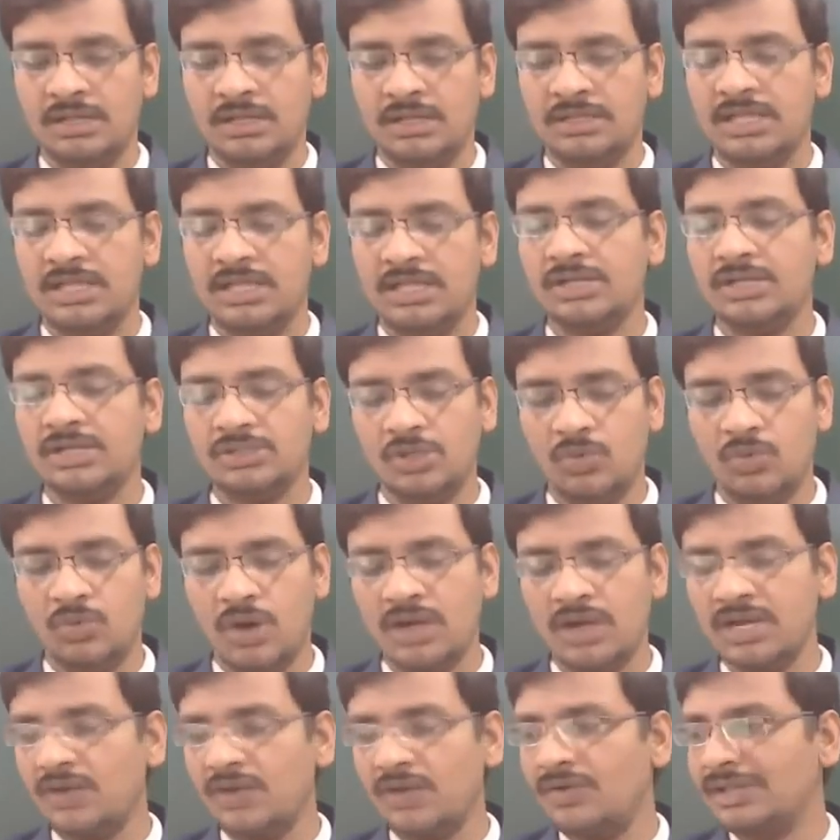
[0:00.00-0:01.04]
Then actually
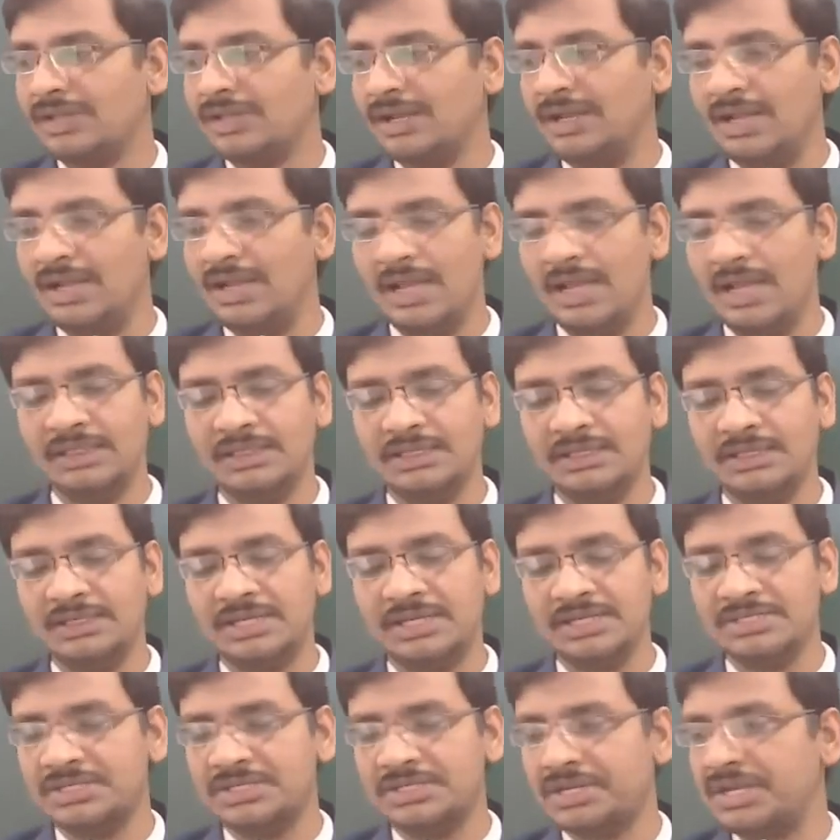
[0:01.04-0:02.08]
whatever the length it
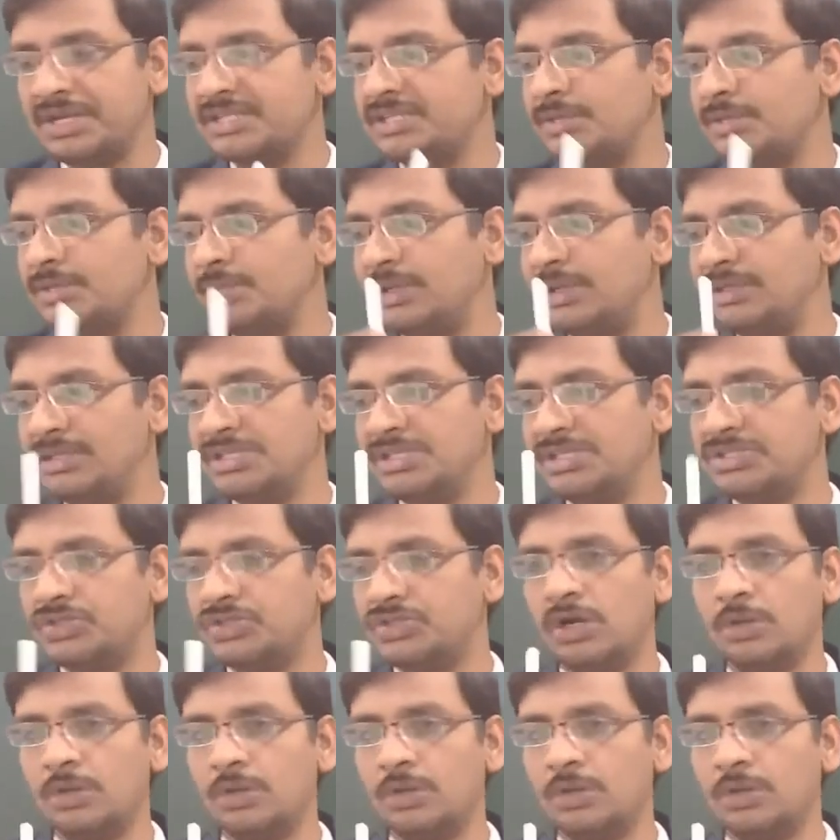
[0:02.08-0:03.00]
is traced by this chalk